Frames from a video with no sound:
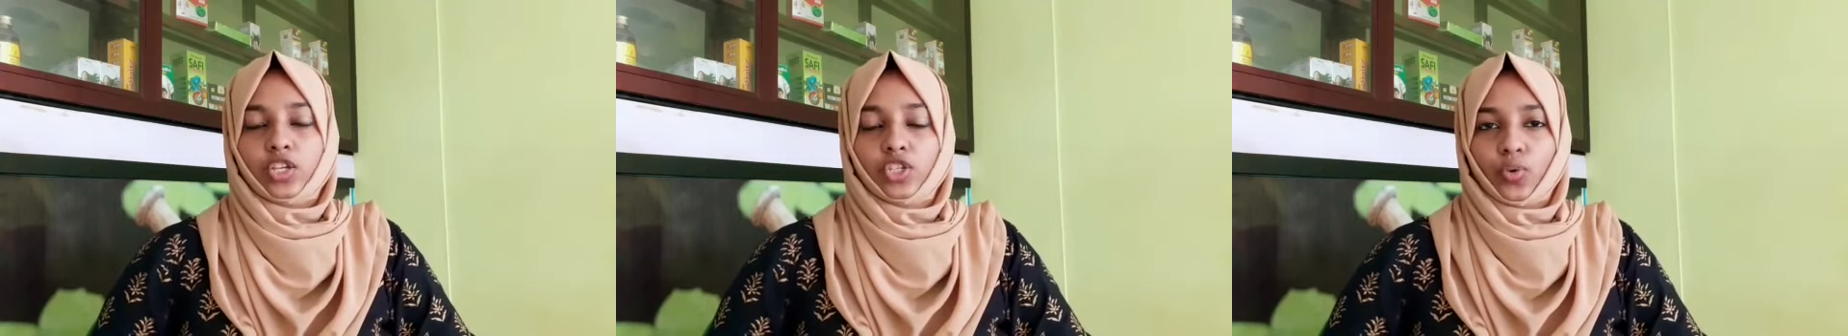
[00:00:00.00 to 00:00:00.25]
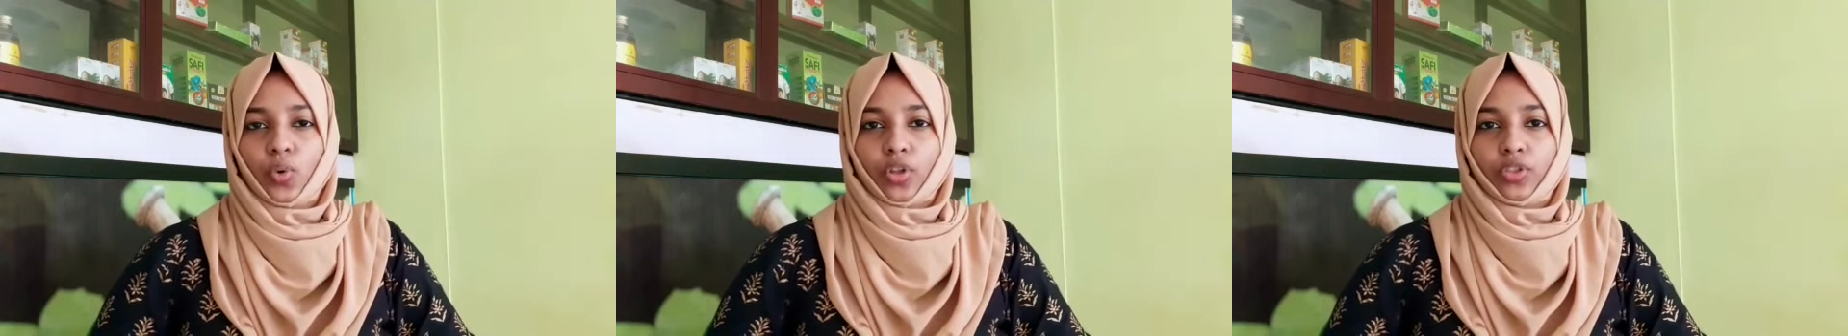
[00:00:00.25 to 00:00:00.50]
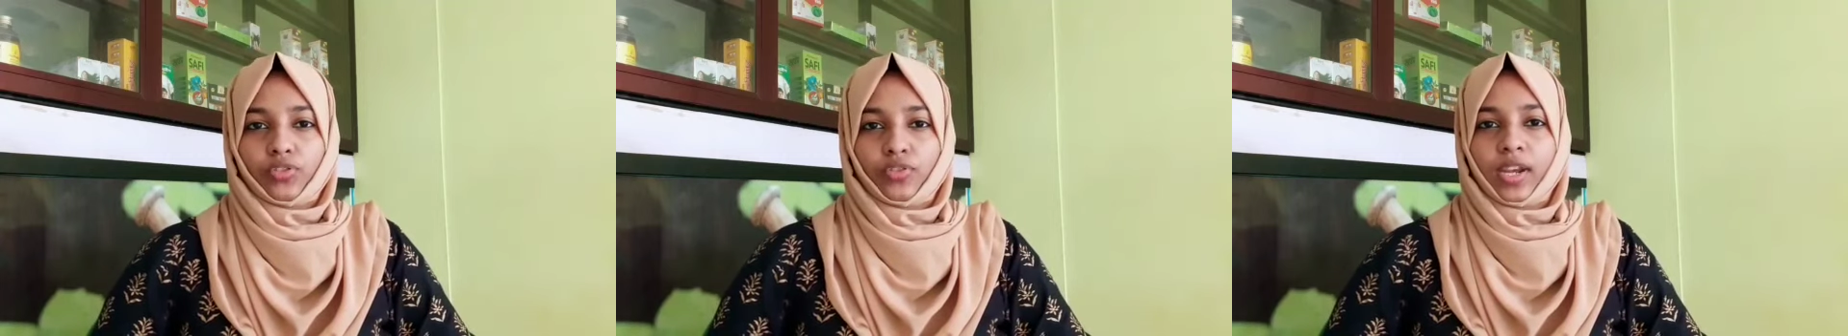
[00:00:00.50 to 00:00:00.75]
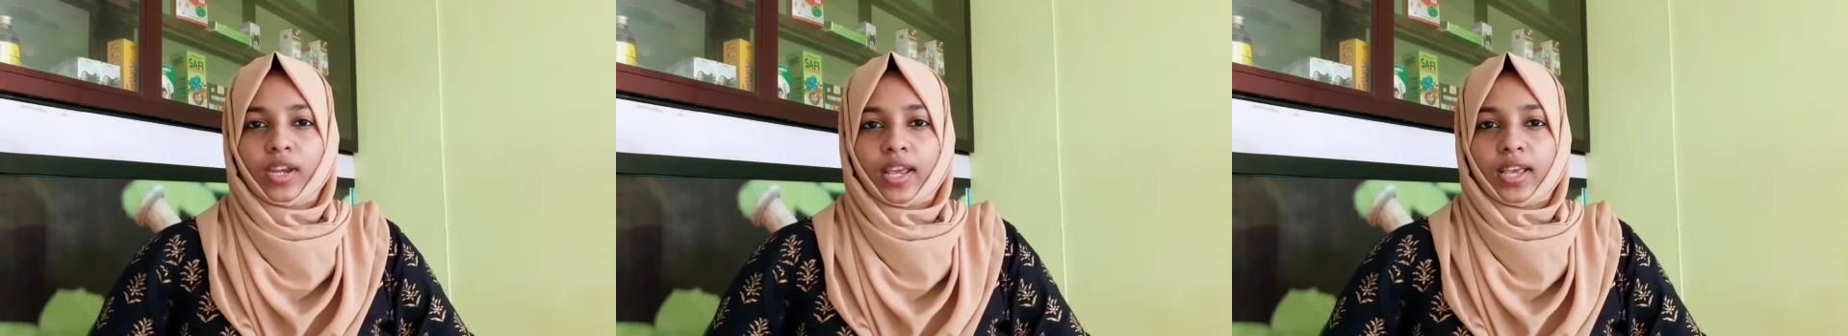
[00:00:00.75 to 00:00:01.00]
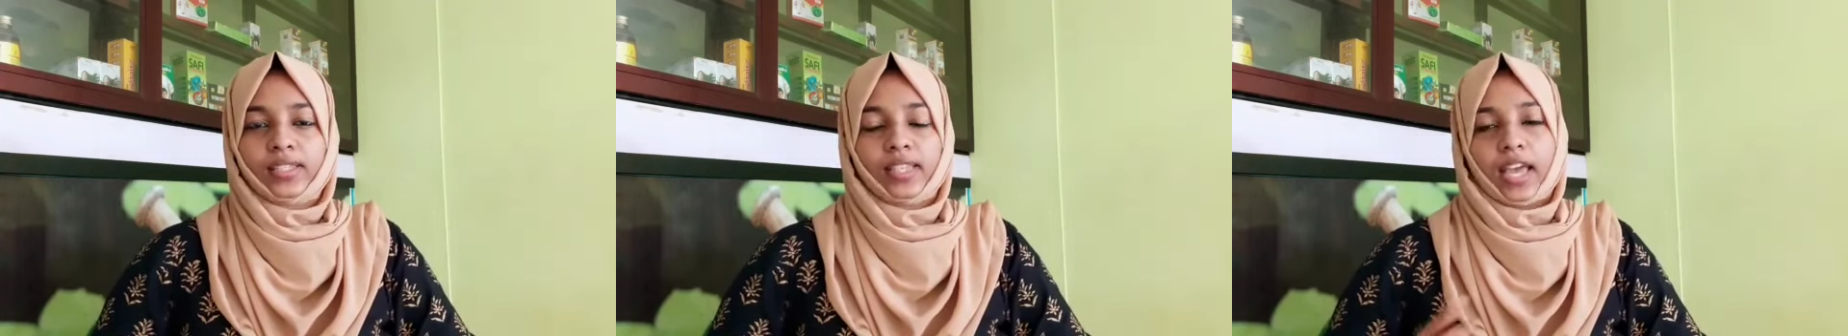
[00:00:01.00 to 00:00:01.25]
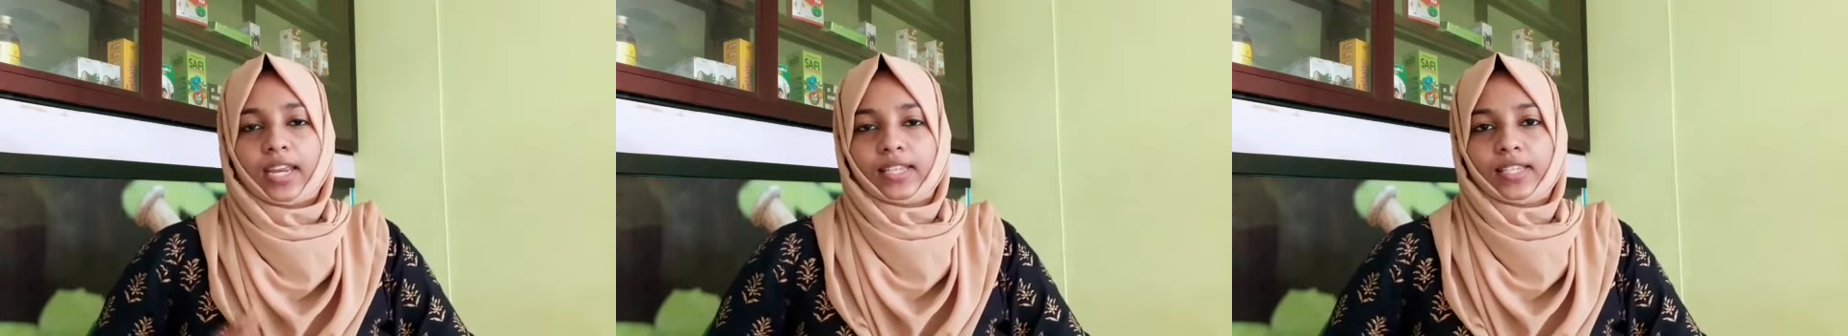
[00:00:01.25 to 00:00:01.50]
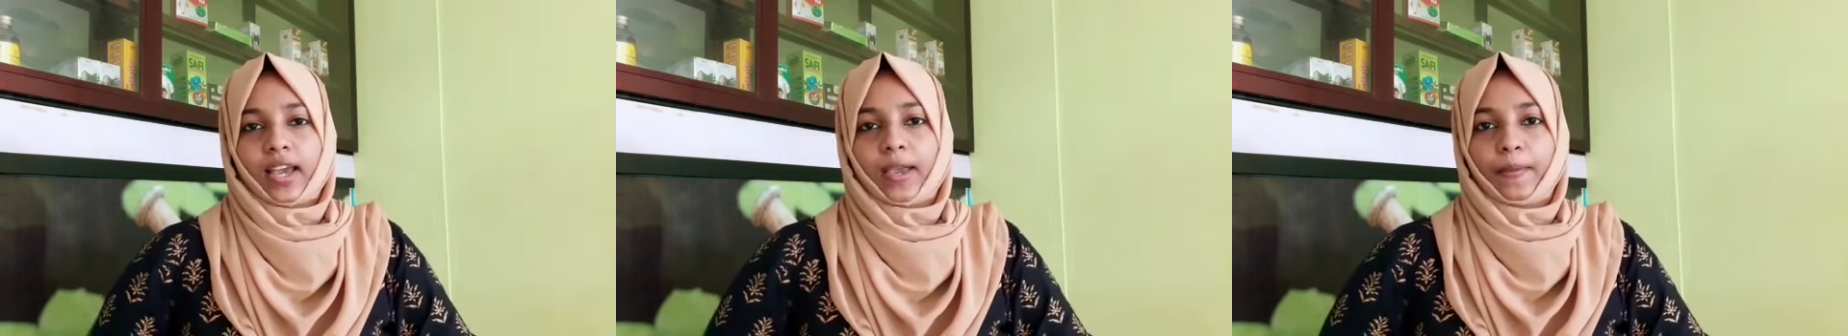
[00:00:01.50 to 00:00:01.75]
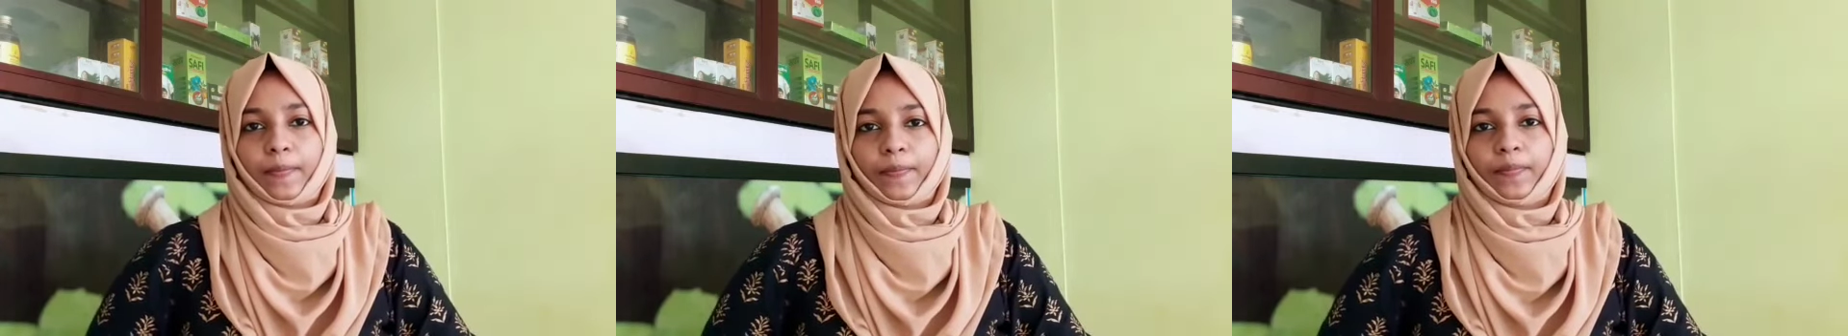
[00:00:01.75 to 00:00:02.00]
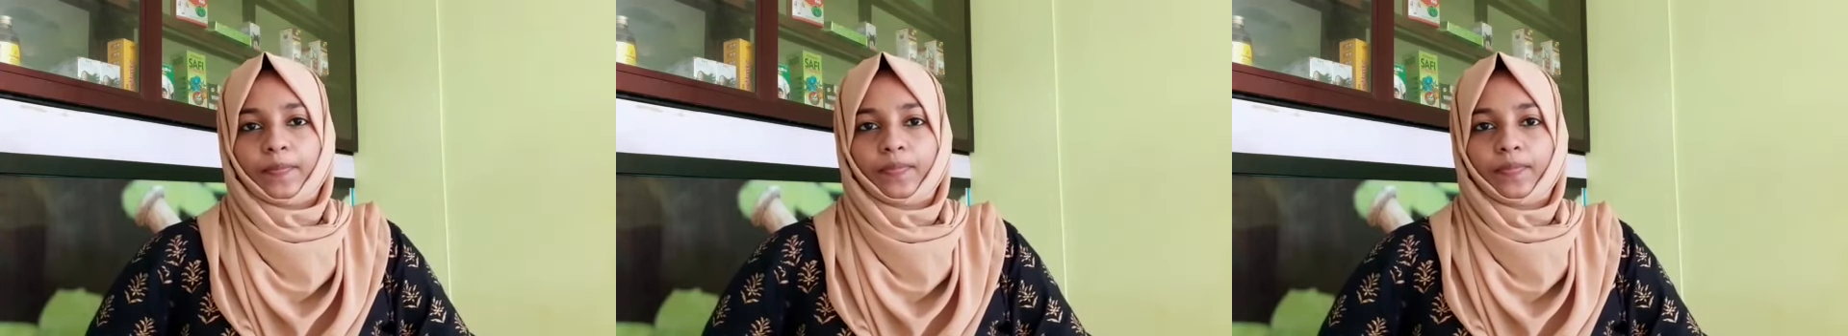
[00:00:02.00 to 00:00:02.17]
2 or 3 days at a time.